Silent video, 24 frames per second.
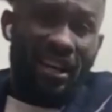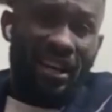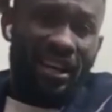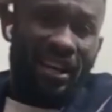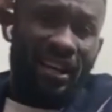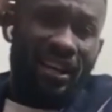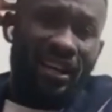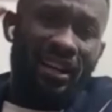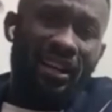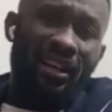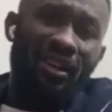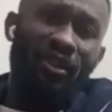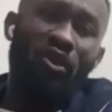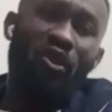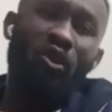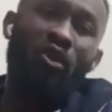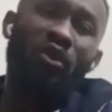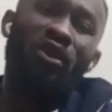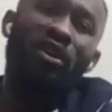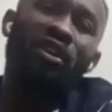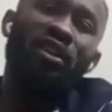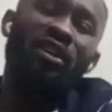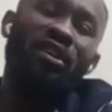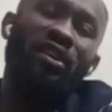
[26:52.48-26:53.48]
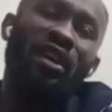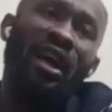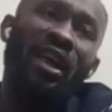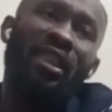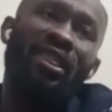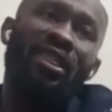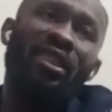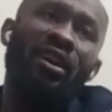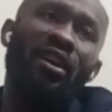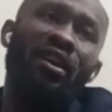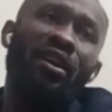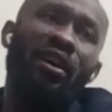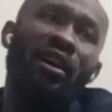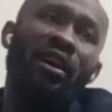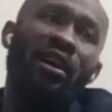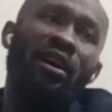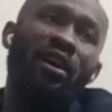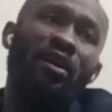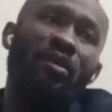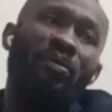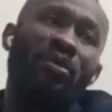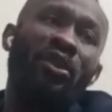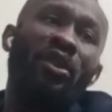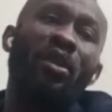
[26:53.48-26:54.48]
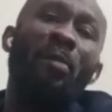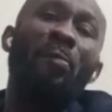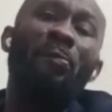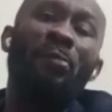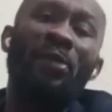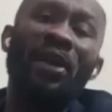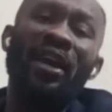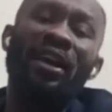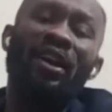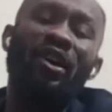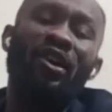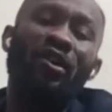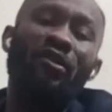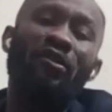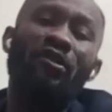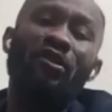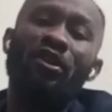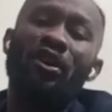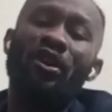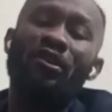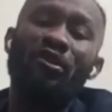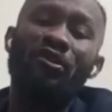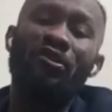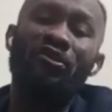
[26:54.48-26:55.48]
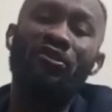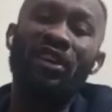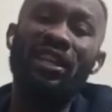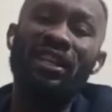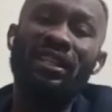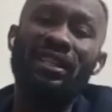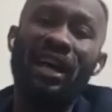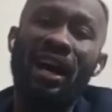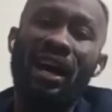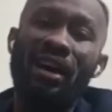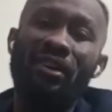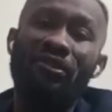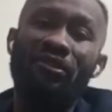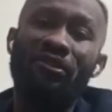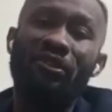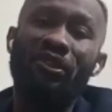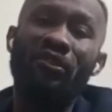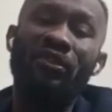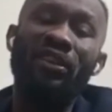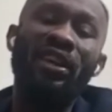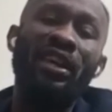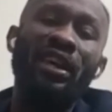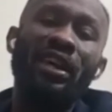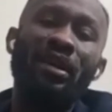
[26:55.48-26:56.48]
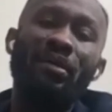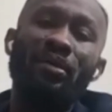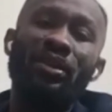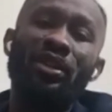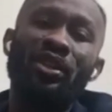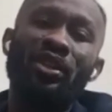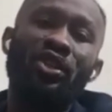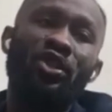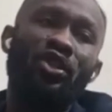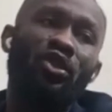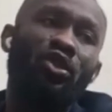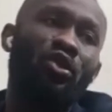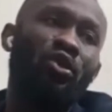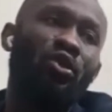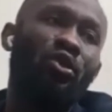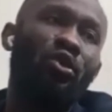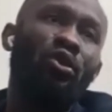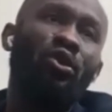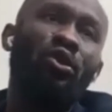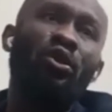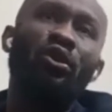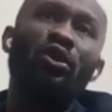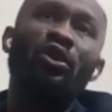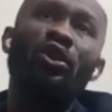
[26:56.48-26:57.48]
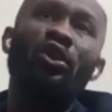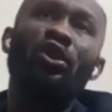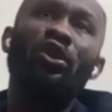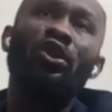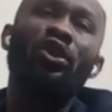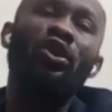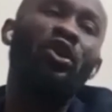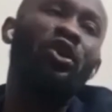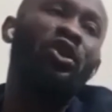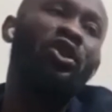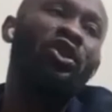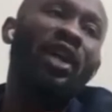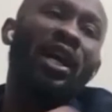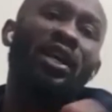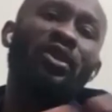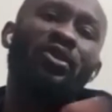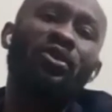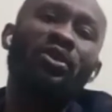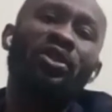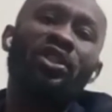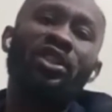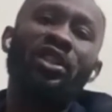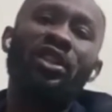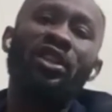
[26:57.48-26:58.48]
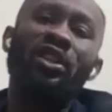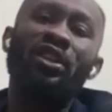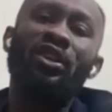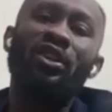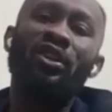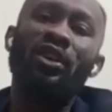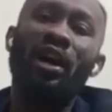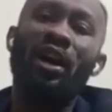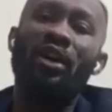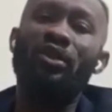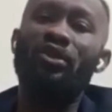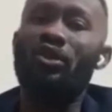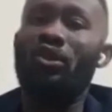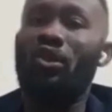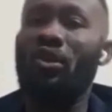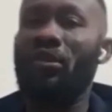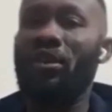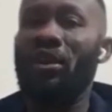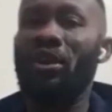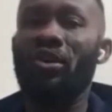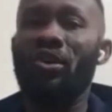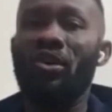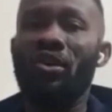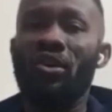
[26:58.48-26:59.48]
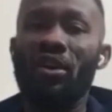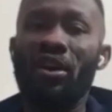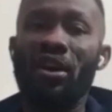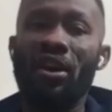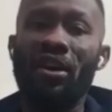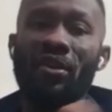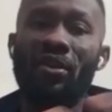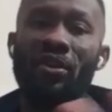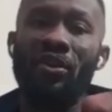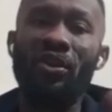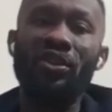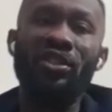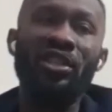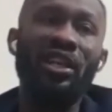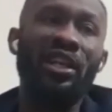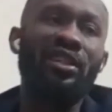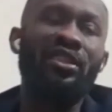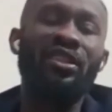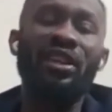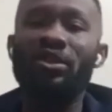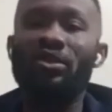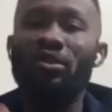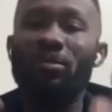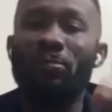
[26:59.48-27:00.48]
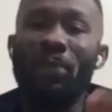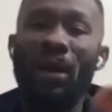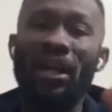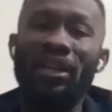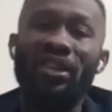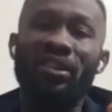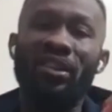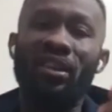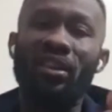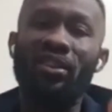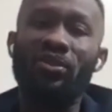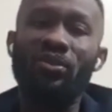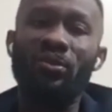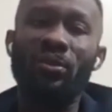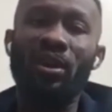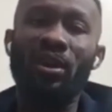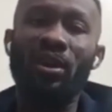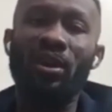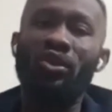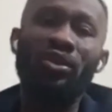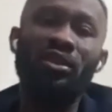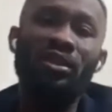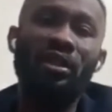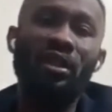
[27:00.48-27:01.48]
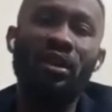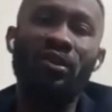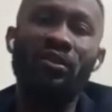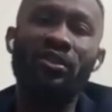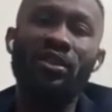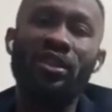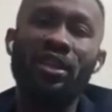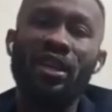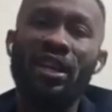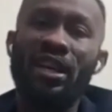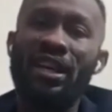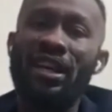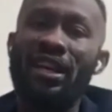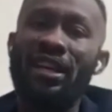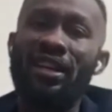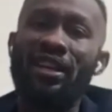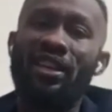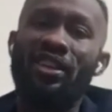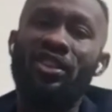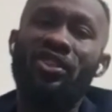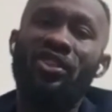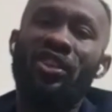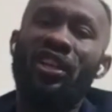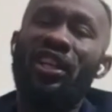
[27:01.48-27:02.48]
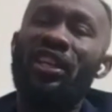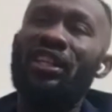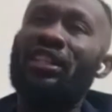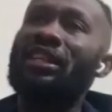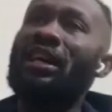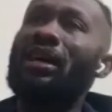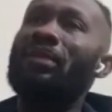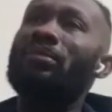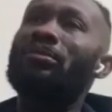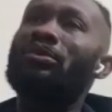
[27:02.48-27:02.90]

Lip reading: I think the break of a first half of a game is to, you know, try to see how to correct your errors and try to patch things together, you know, talk to yourselves. It's